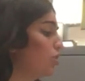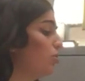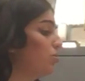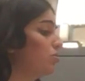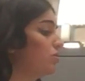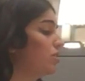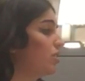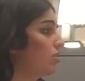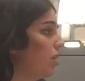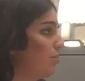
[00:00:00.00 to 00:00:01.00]
So
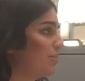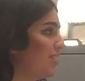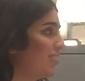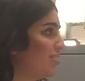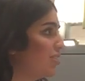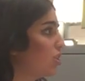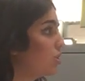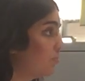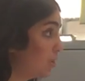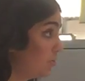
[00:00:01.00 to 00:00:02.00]
I mean,
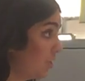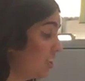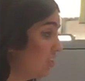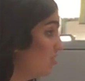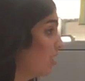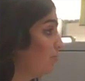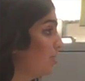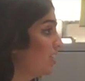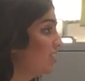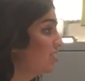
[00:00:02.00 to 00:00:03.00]
between the two
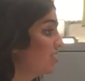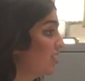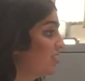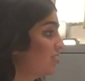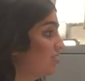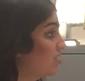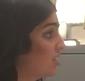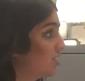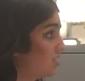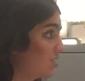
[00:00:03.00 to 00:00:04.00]
companies,
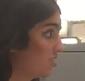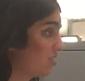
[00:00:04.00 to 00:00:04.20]
it's